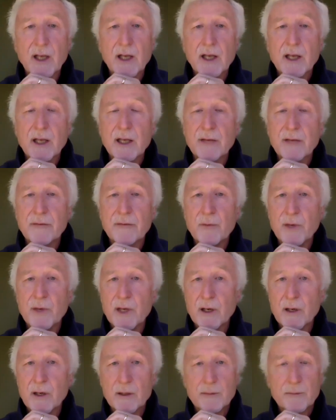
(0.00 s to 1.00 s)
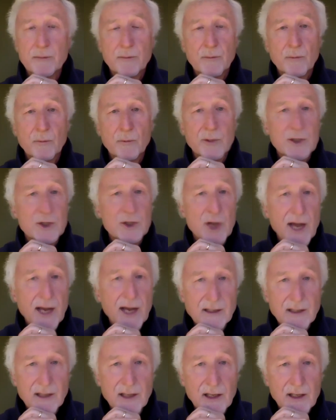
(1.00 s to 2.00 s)
If we are
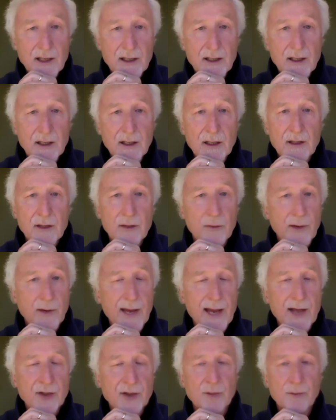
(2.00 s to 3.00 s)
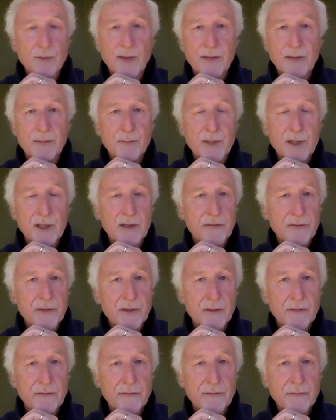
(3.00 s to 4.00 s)
rejecting, the reaction might be to
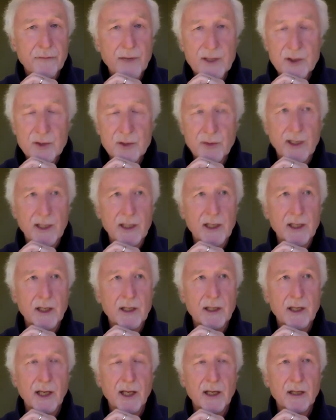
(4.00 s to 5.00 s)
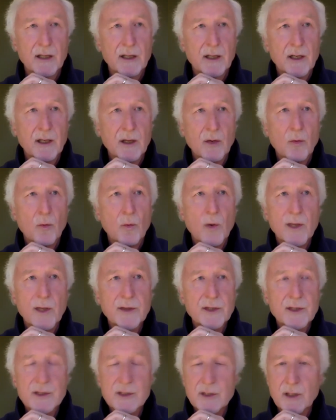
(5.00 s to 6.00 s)
feel frustrated and want
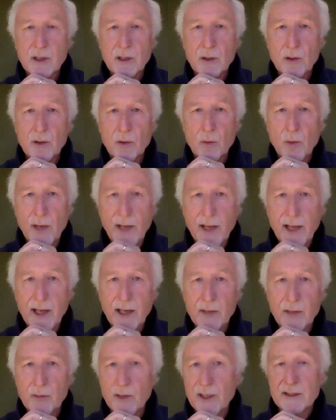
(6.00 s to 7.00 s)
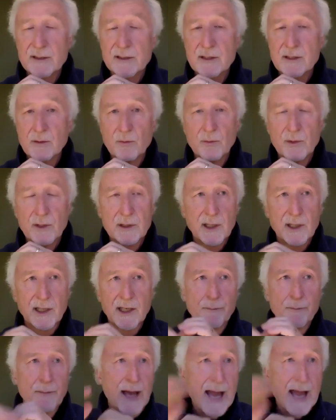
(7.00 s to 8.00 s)
this to go away and want us to
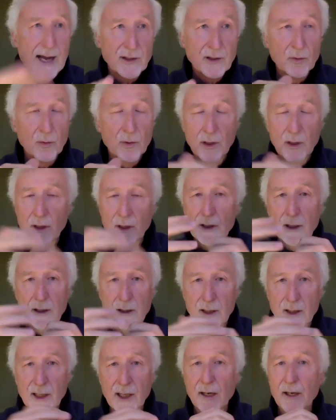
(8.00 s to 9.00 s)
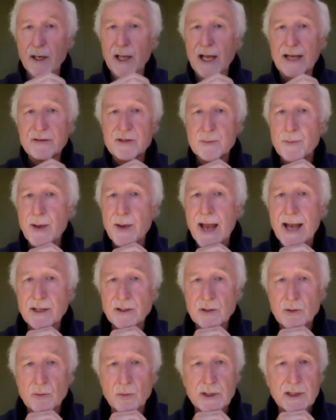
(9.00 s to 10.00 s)
get back to work and get our lives back
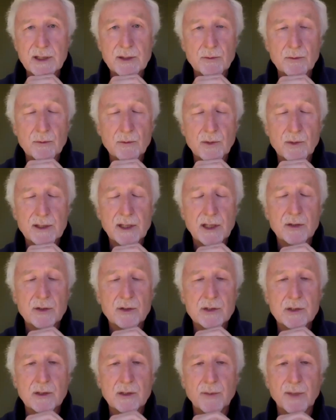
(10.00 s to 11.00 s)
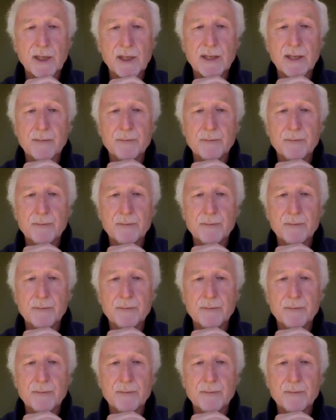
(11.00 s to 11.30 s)
to what they used to be.